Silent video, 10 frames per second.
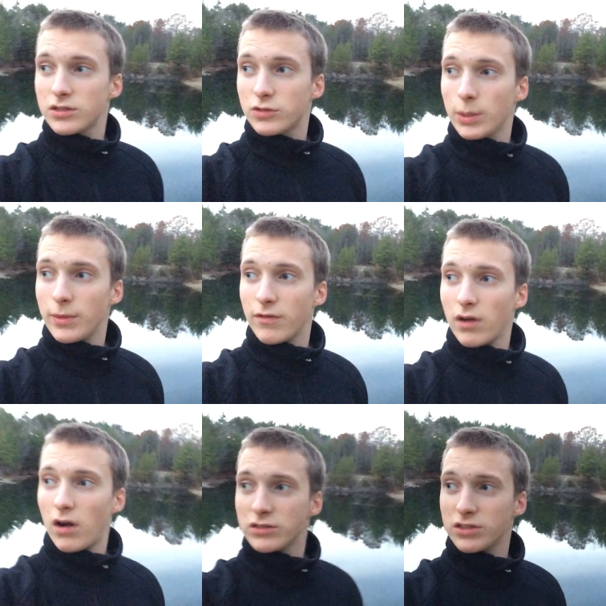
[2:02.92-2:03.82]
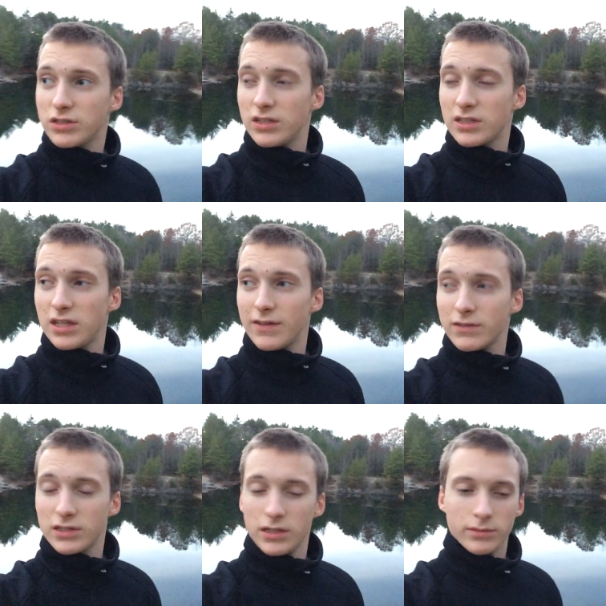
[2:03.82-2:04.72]
stream of consciousness that
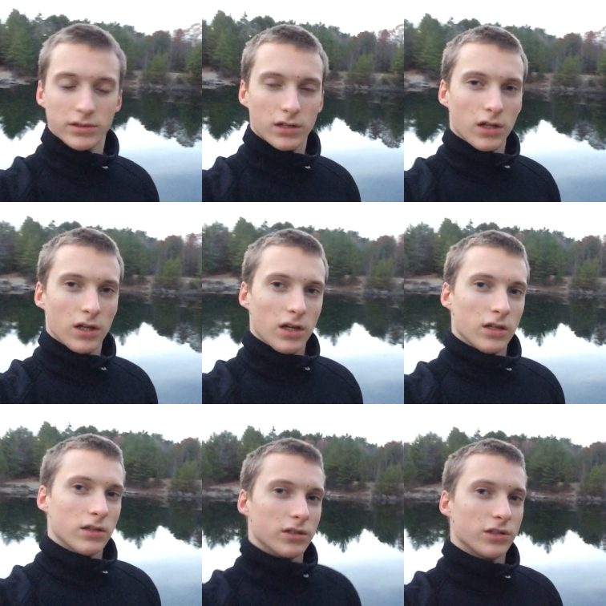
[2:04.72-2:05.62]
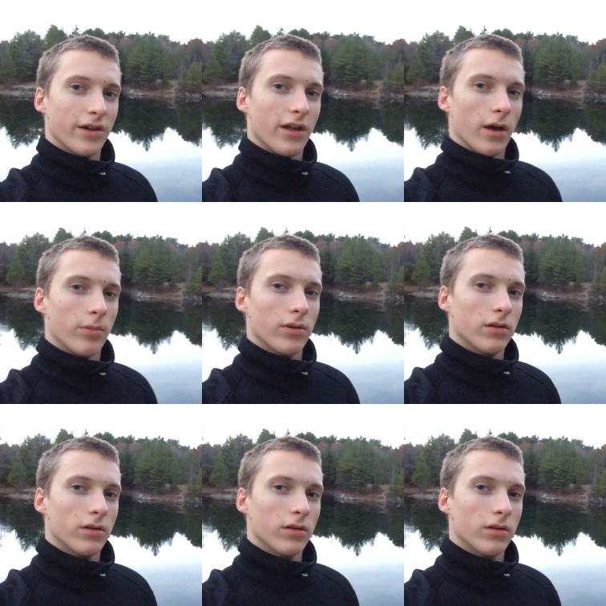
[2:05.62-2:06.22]
never seems to shut up.